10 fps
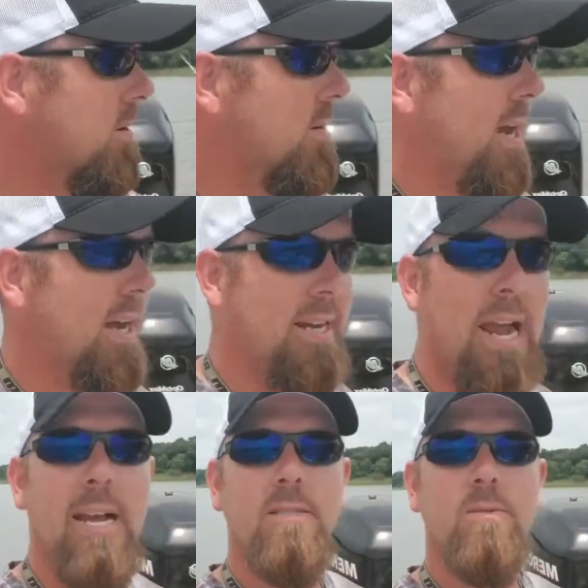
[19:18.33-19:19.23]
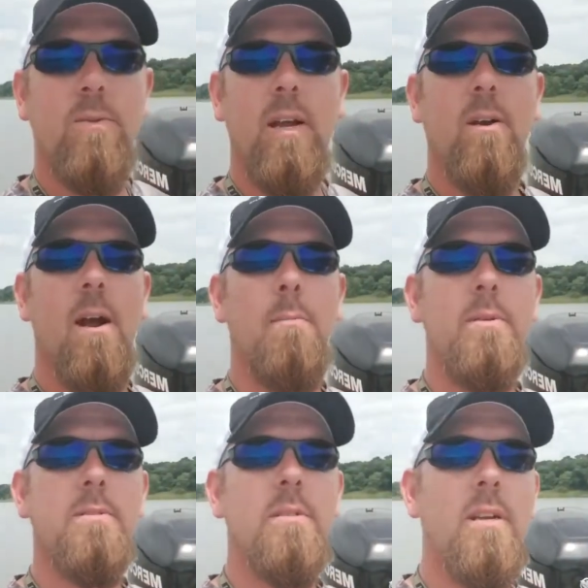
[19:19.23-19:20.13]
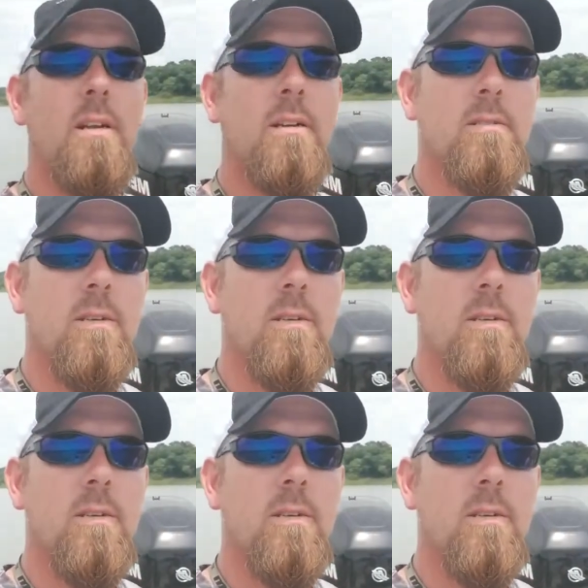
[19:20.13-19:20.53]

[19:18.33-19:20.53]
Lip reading: We got cats. We got crappies in here.